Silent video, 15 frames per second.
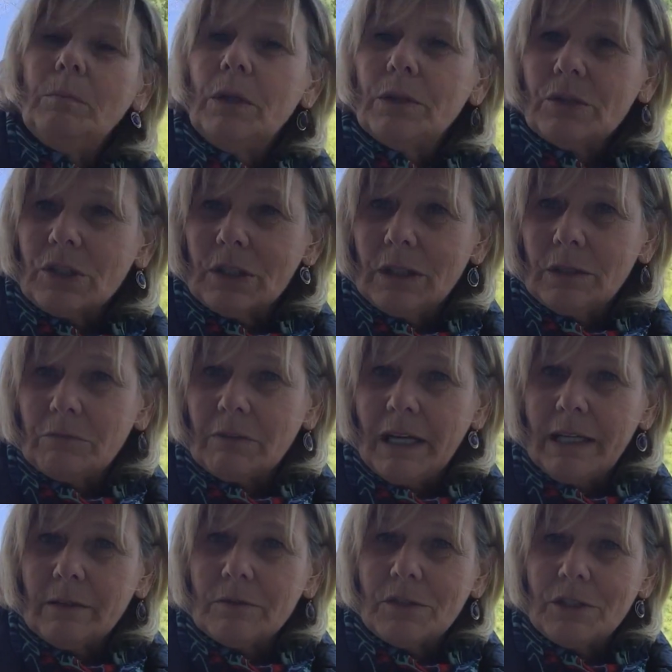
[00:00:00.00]
motion
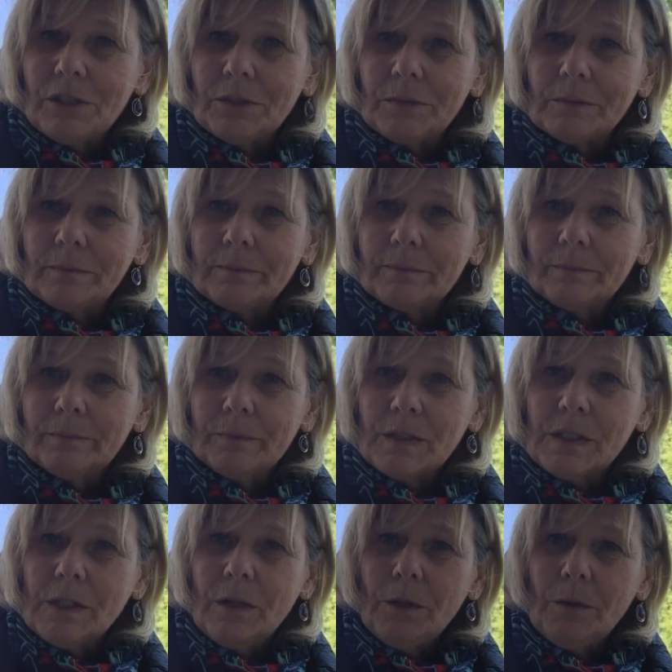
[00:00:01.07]
around you.
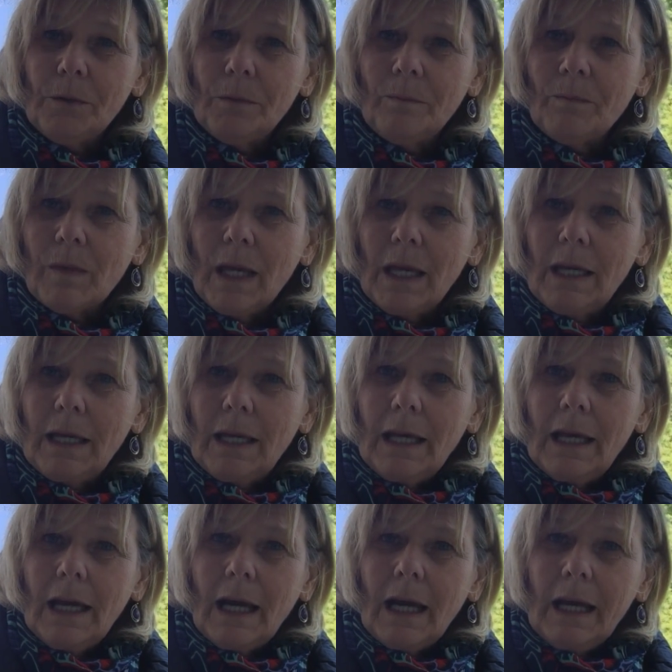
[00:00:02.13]
So
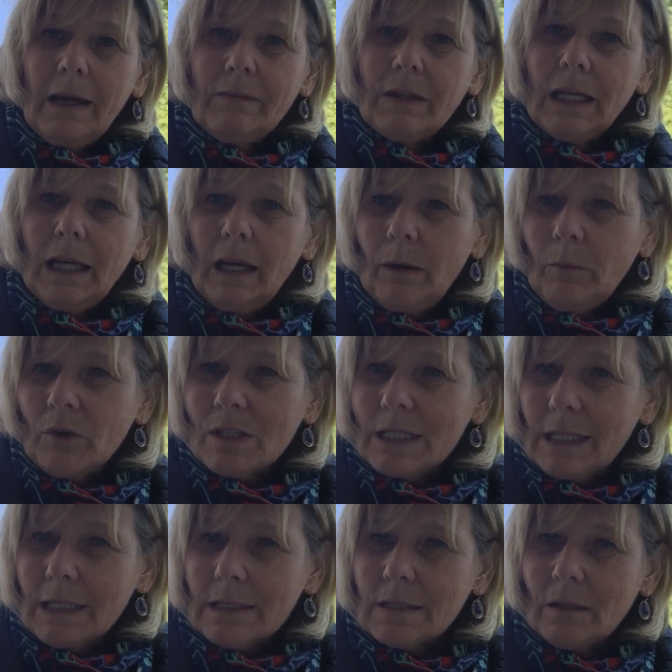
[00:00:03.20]
I have the camera
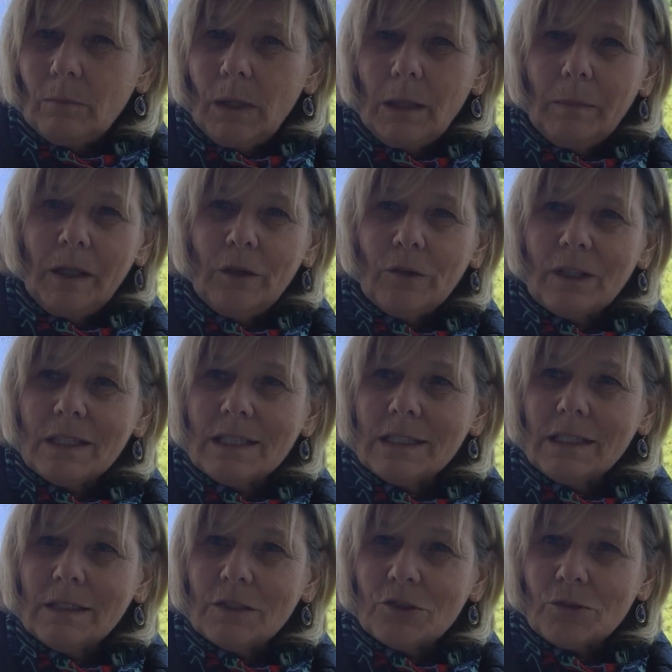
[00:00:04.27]
set so maybe you can
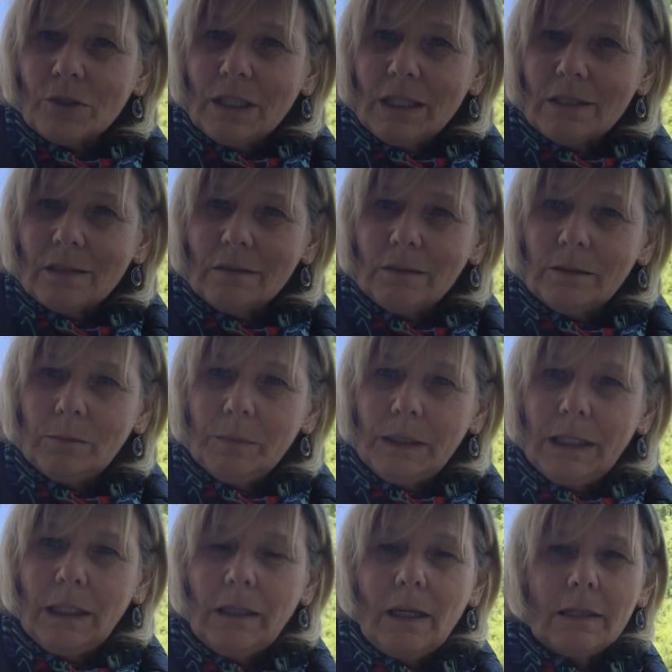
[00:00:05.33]
see the trees a little
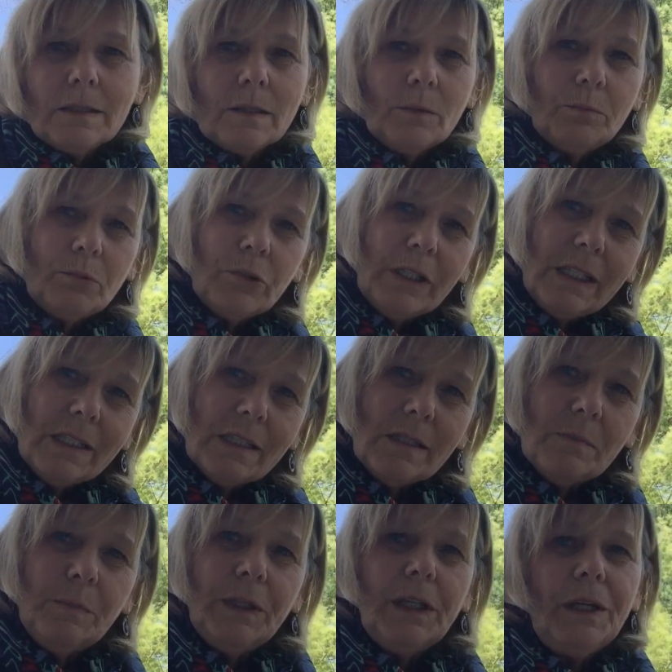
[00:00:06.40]
bit as the
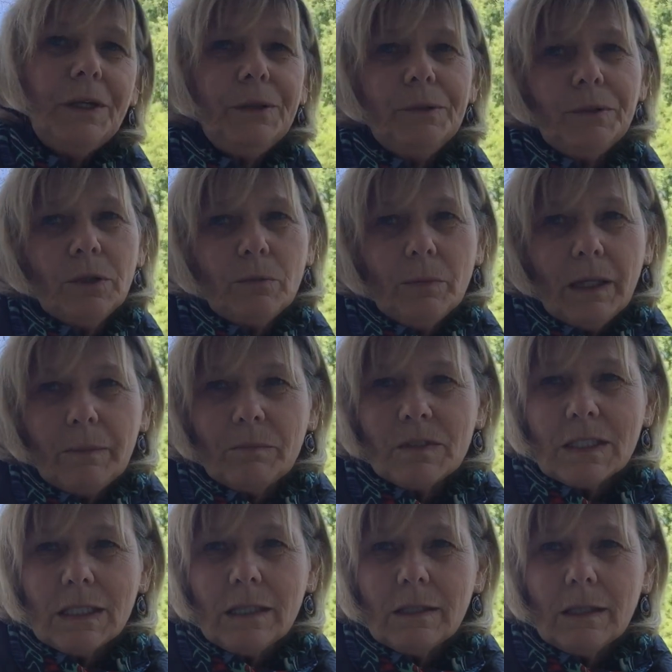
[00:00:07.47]
breezes blow. You might
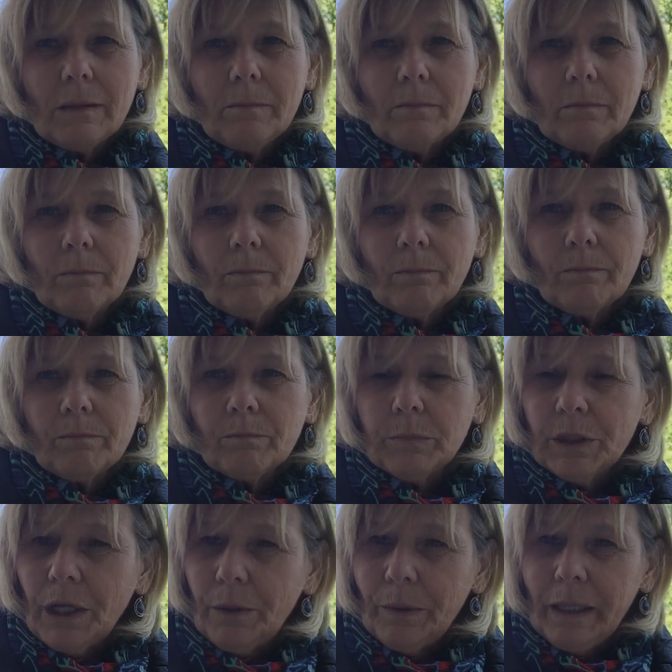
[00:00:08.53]
see them
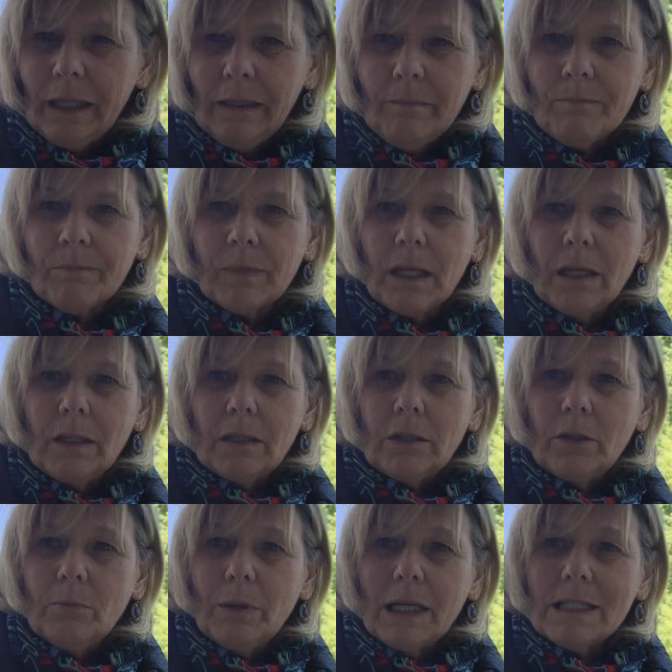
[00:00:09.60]
blowing.
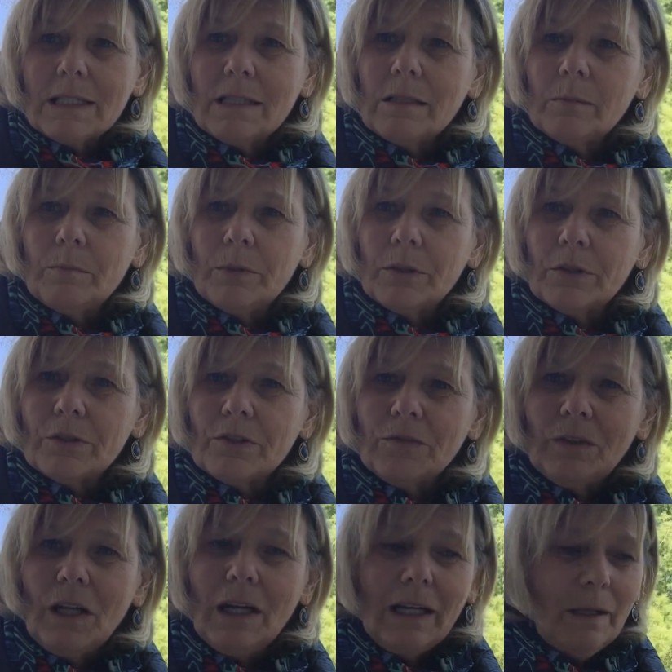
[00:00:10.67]
You might see the birds
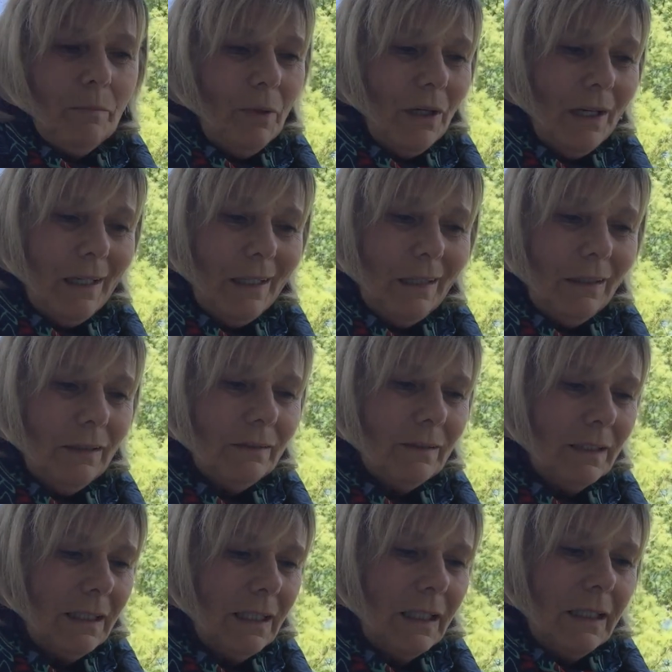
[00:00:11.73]
flying by.
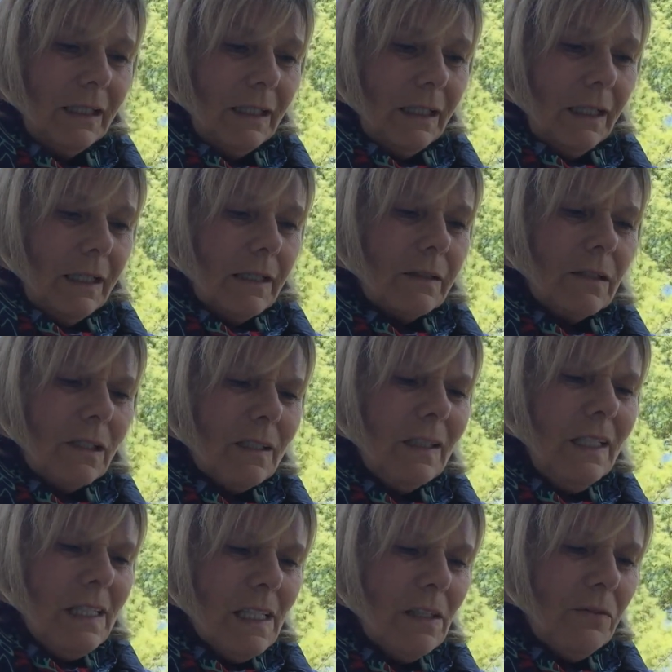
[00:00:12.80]
Just
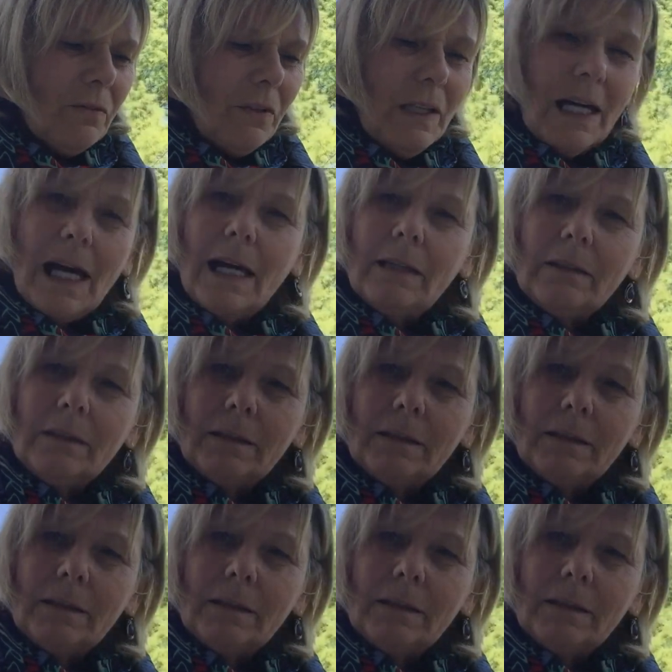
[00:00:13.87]
listen for that